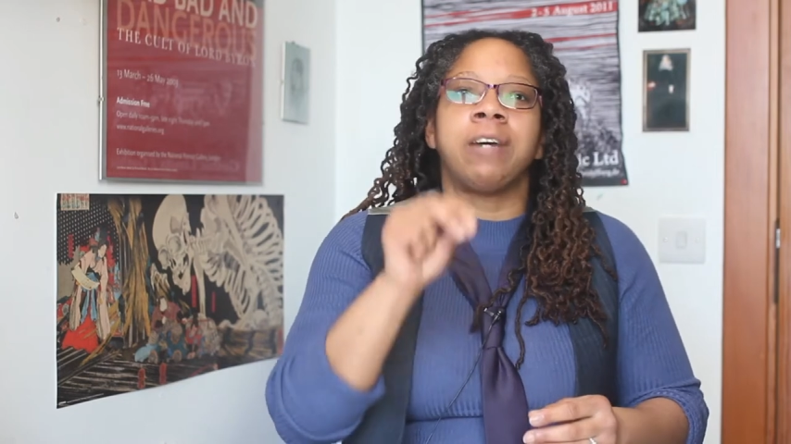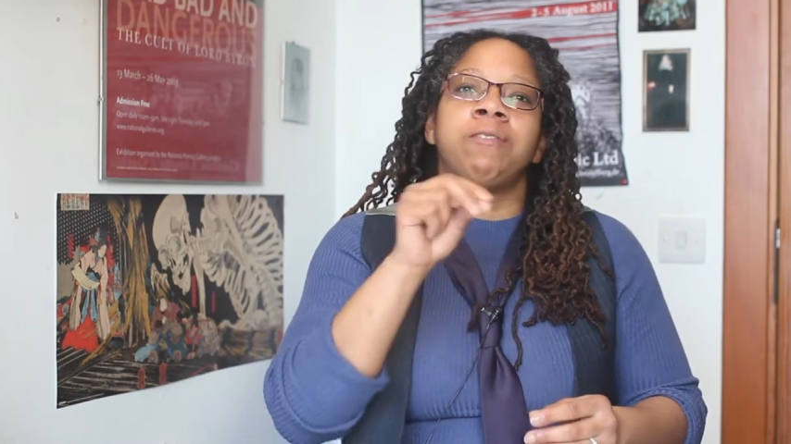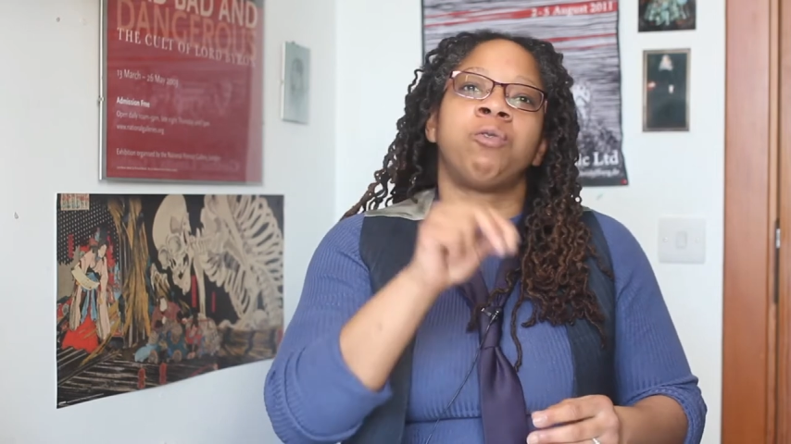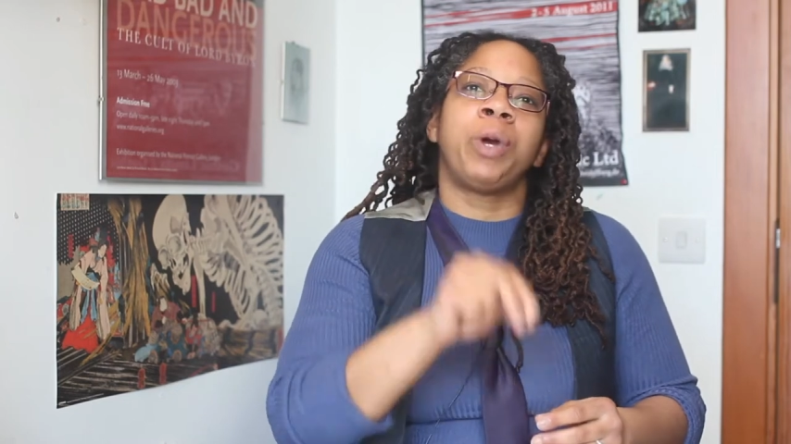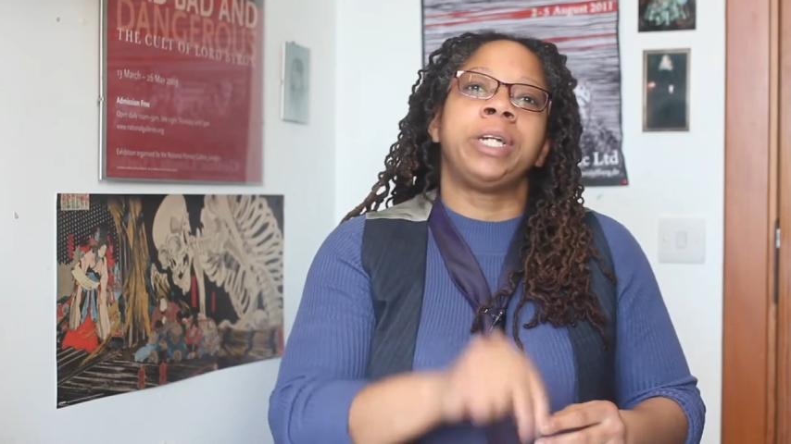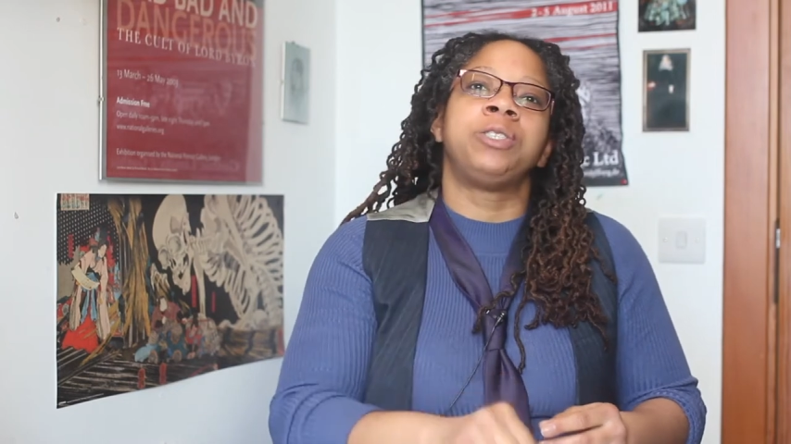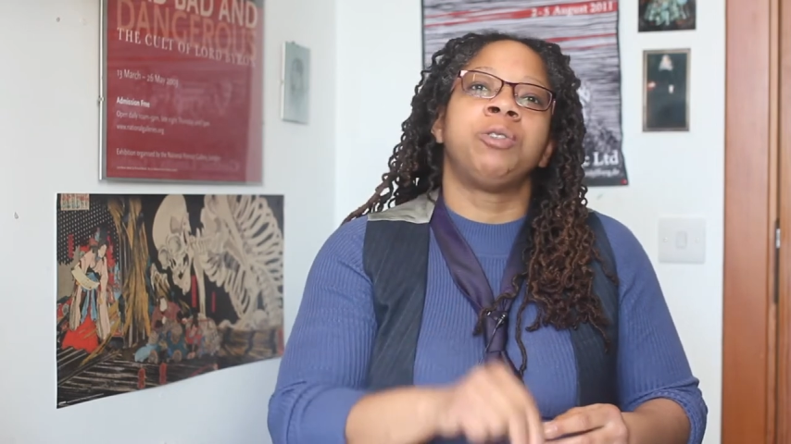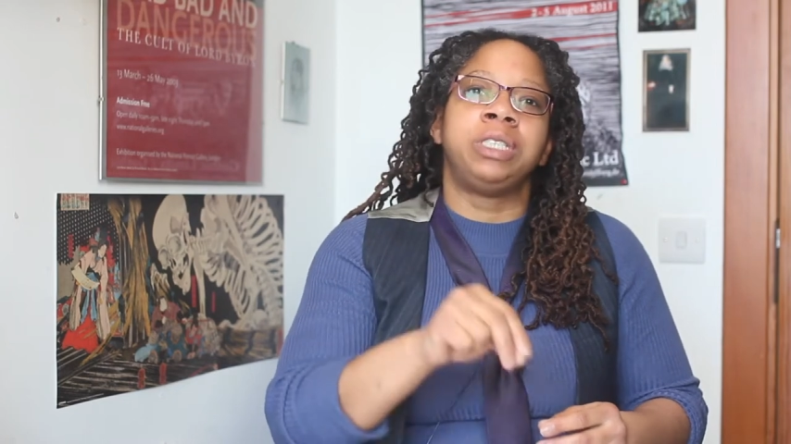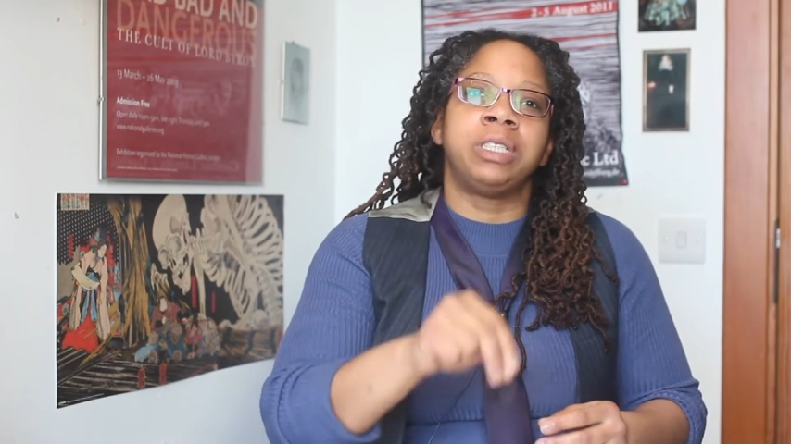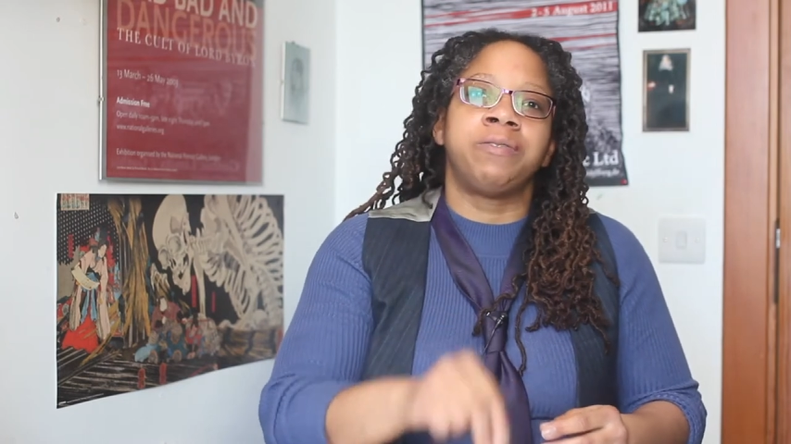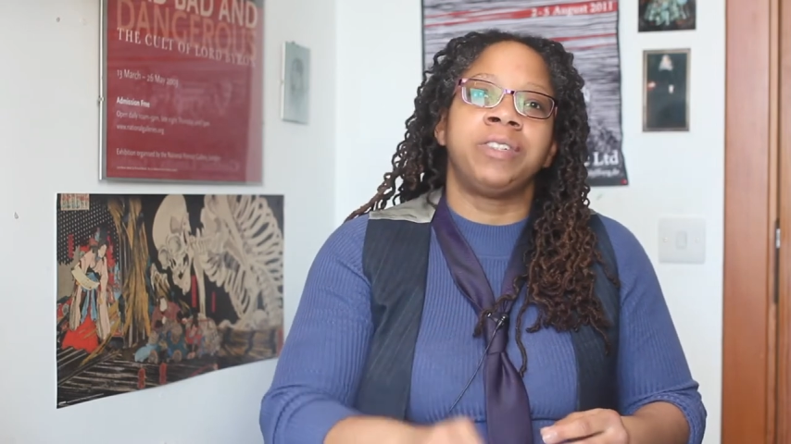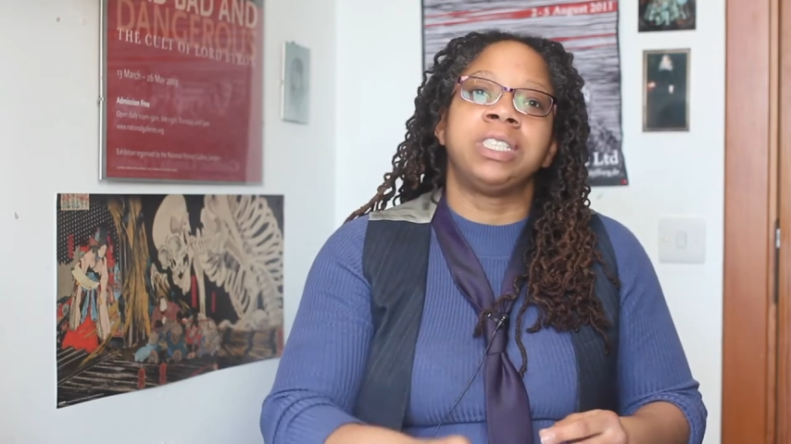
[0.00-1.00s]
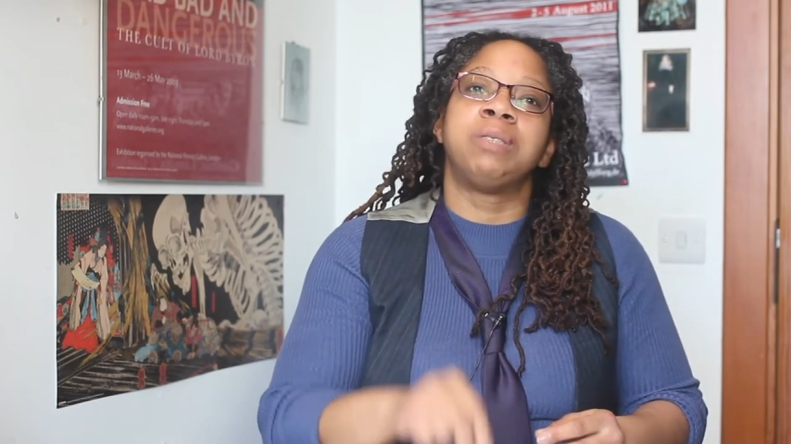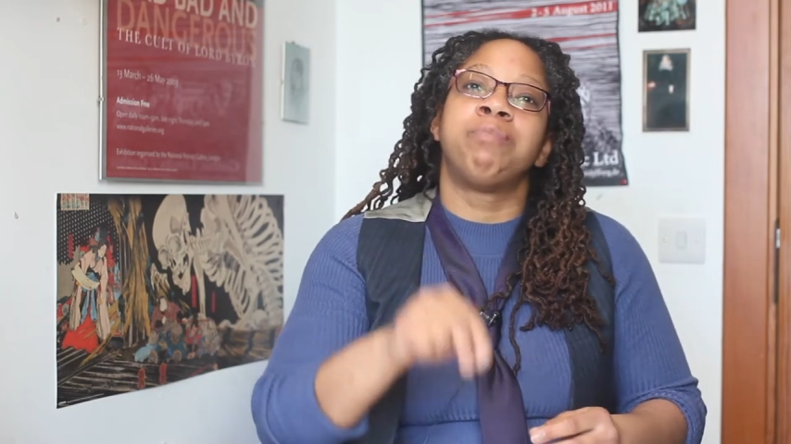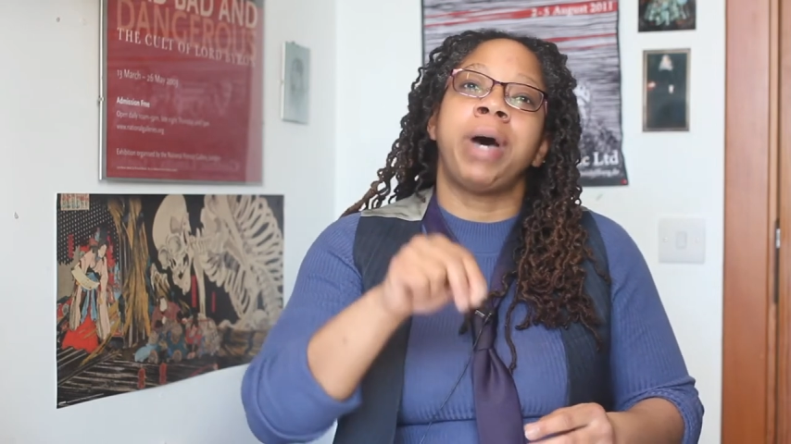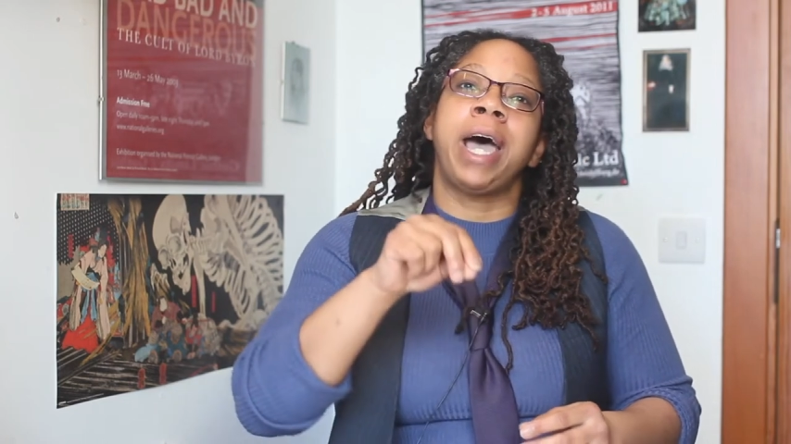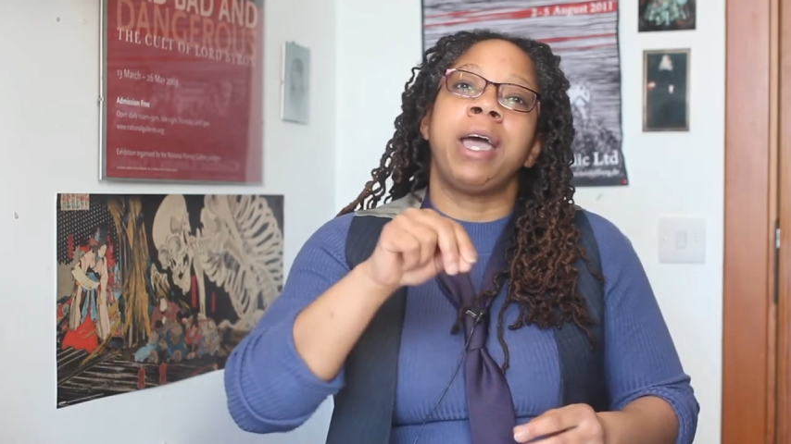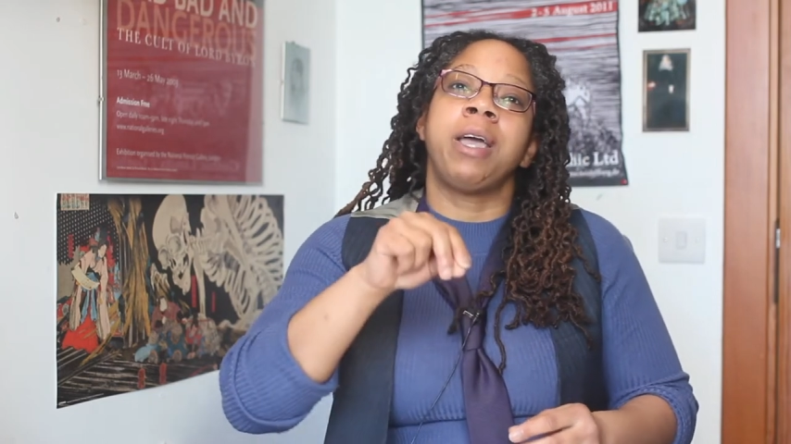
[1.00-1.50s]
of racial difference
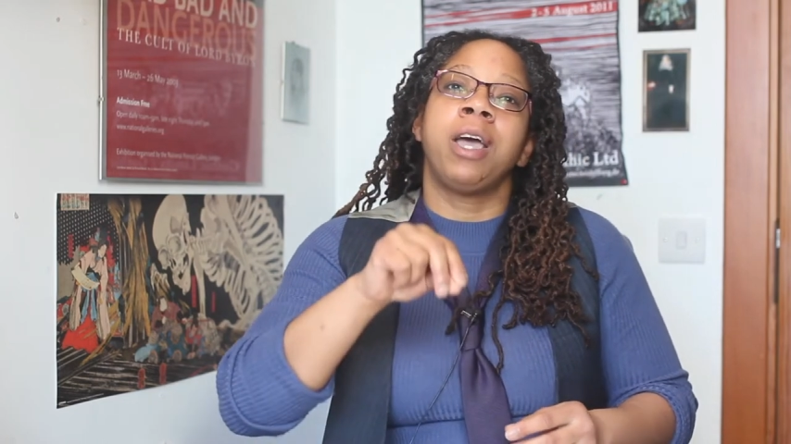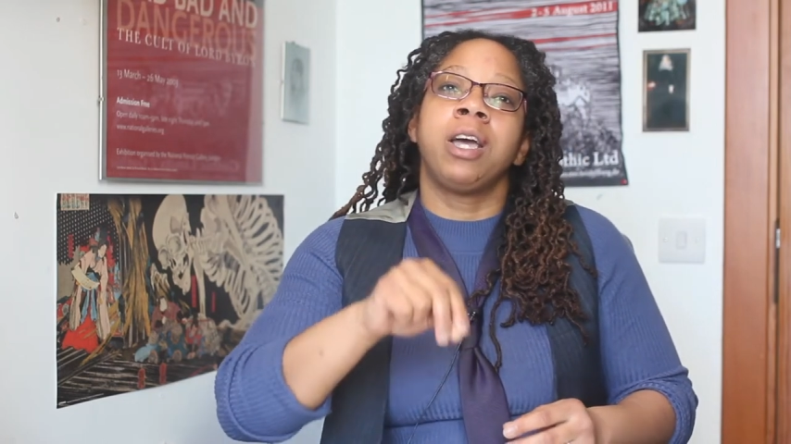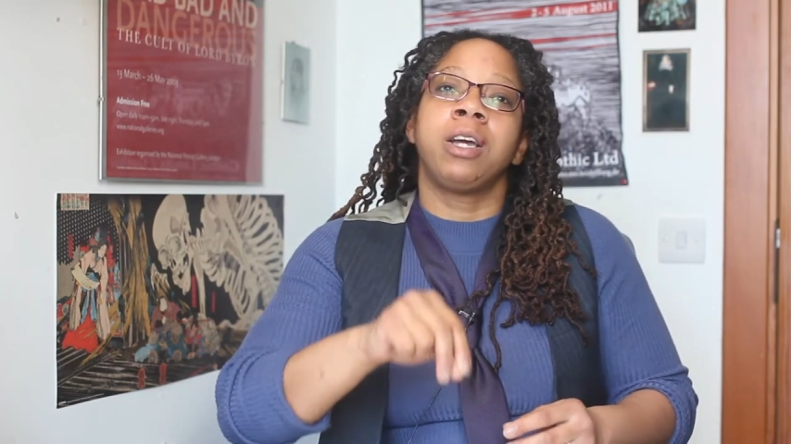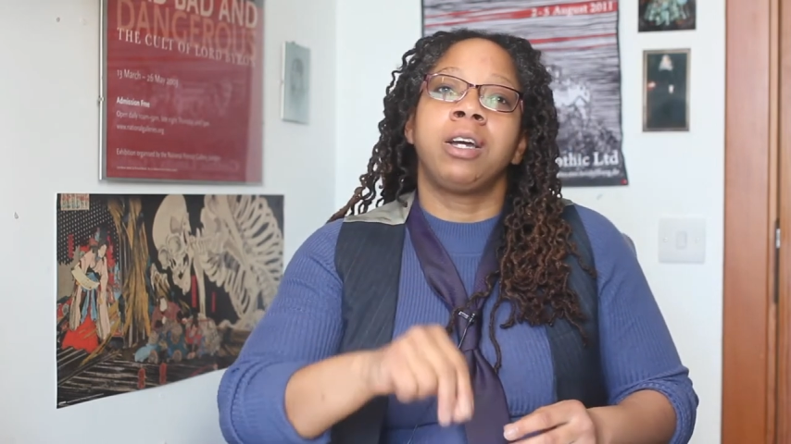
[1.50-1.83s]
by